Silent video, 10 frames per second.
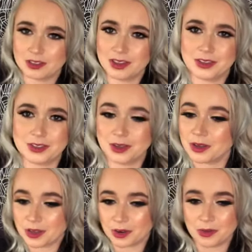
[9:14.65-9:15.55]
They like to,
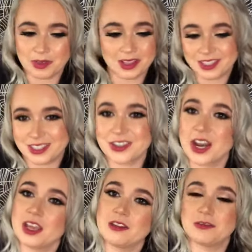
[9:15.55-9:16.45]
you know, they like to
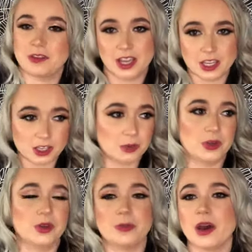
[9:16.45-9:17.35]
try to confine you
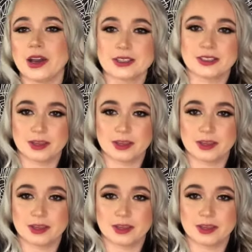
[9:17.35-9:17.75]
in your box.